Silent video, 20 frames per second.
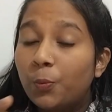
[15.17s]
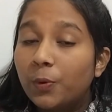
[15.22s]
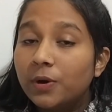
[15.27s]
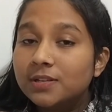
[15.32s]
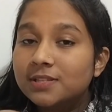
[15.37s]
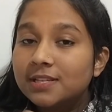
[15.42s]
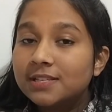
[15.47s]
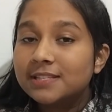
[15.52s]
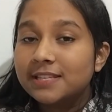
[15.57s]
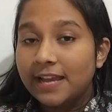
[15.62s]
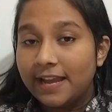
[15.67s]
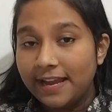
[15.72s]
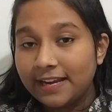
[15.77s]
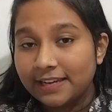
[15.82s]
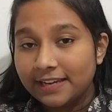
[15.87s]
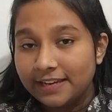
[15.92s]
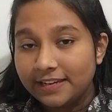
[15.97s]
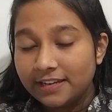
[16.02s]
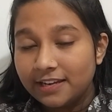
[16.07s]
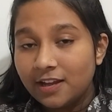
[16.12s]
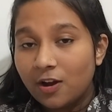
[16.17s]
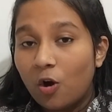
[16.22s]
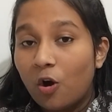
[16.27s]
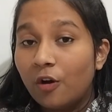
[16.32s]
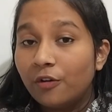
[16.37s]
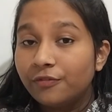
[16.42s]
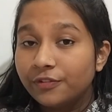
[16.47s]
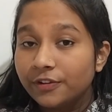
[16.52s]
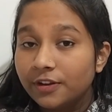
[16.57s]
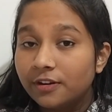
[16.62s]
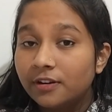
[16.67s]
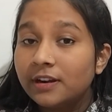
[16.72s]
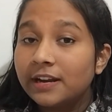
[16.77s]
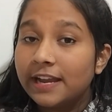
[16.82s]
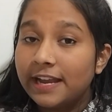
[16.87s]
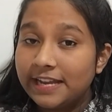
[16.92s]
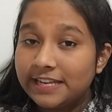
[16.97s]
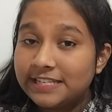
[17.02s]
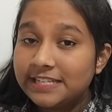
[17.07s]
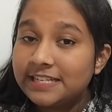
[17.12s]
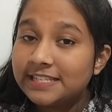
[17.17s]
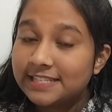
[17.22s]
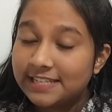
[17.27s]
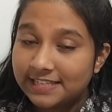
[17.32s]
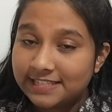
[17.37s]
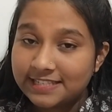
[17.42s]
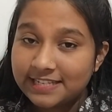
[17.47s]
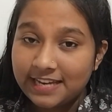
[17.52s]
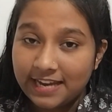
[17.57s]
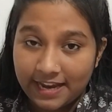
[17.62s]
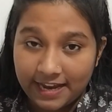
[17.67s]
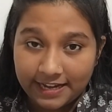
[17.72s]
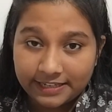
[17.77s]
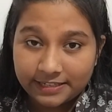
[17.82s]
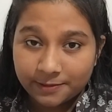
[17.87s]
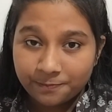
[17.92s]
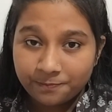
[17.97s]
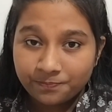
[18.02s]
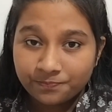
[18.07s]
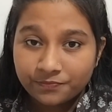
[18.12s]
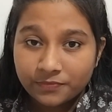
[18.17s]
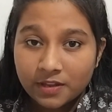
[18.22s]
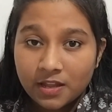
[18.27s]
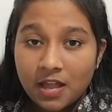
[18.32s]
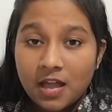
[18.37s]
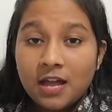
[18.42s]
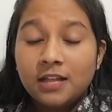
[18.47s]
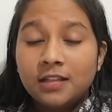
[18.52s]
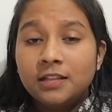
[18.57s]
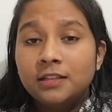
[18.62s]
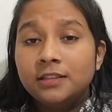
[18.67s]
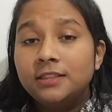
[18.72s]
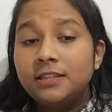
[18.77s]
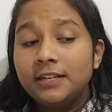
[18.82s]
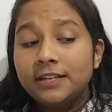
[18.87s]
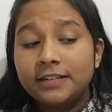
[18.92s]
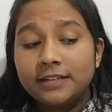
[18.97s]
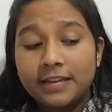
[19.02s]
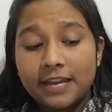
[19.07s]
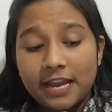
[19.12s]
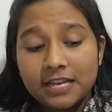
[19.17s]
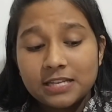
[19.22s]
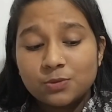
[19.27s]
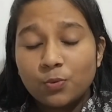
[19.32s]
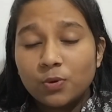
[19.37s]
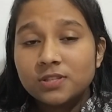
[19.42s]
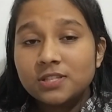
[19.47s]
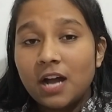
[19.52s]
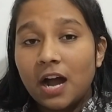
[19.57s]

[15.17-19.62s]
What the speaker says: versus Hicklin of year 1868. The case was